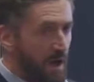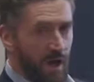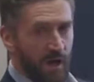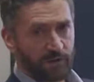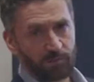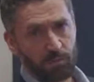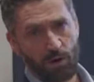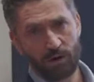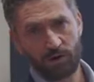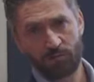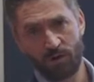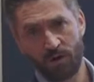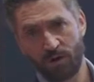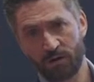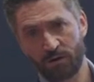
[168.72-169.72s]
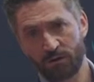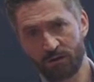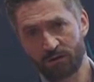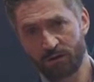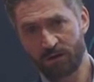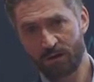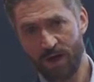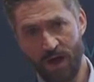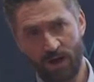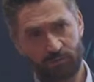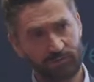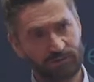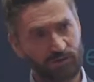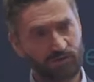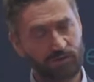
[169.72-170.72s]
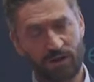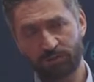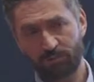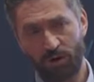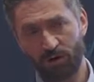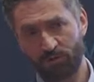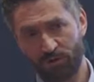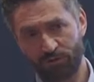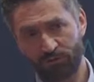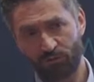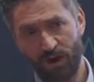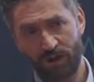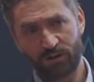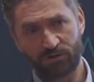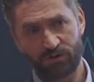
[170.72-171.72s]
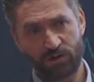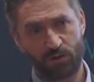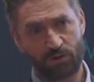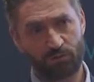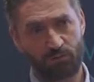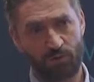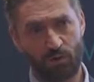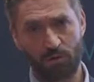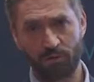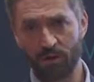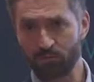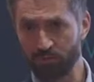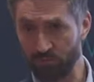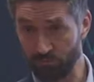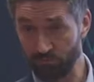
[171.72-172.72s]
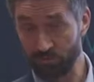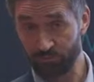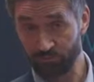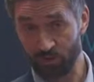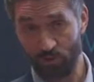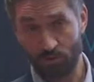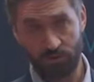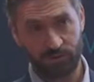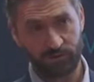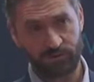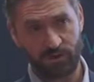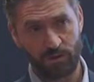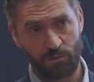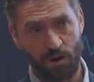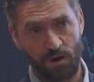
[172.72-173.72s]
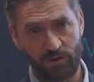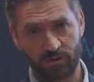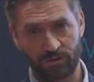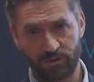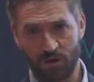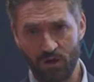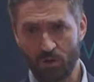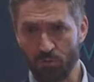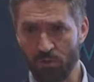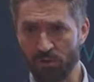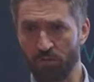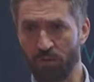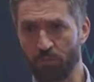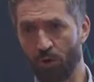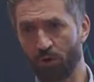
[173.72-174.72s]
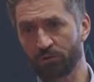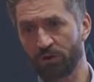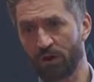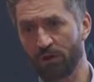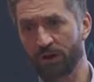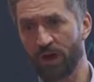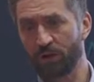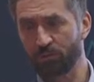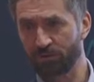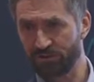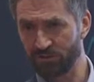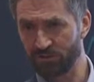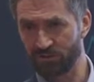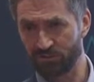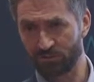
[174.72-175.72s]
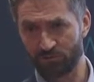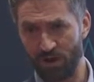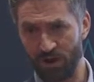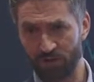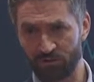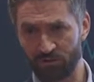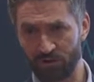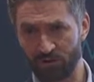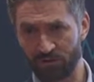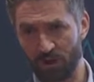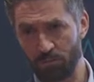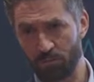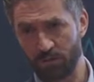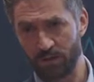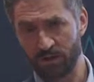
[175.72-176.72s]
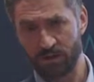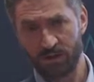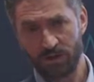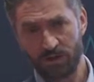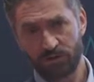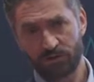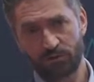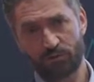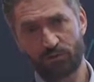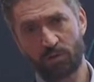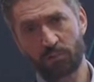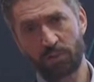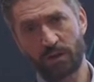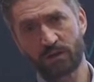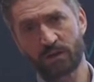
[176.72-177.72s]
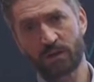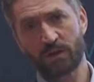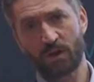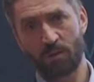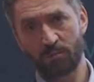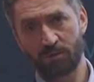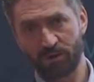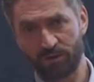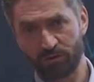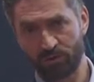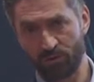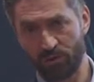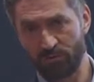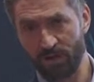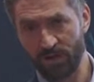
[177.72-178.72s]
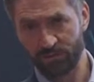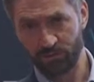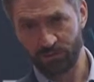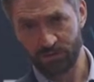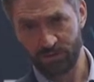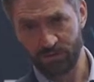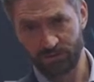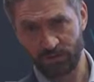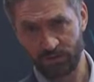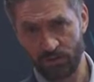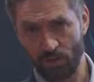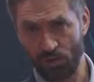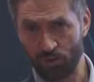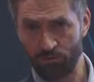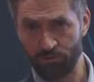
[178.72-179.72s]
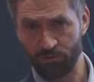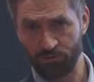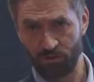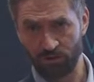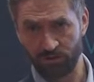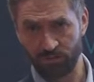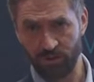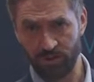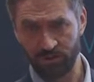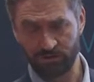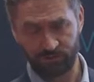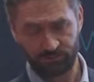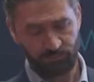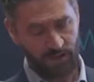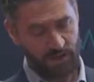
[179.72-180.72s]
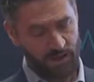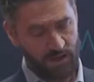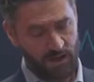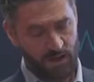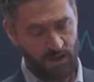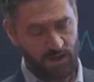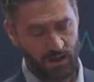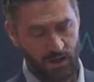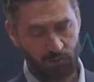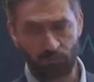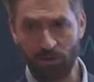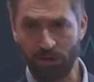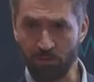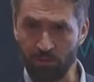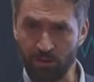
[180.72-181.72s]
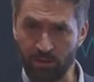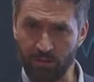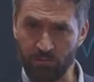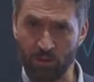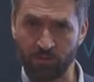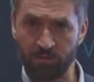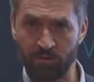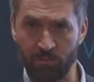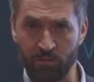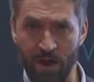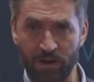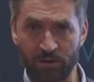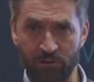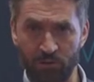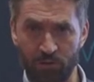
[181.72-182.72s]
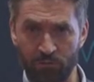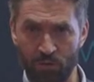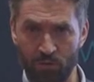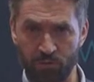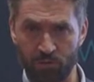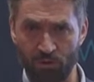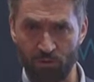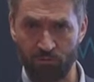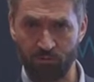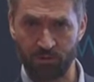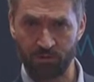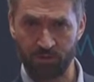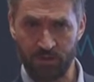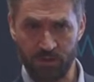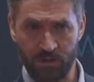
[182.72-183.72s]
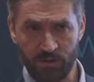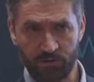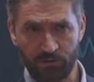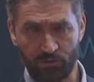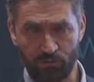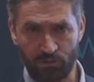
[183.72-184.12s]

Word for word: as part of our acquisition, as part of our strategy going forward, and we've, we've told this to the market, we're a bolt-on acquisition strategy company. So we're building companies who have expertise in the orphan drug space uh, and really bring them under the banner of Open Orphan to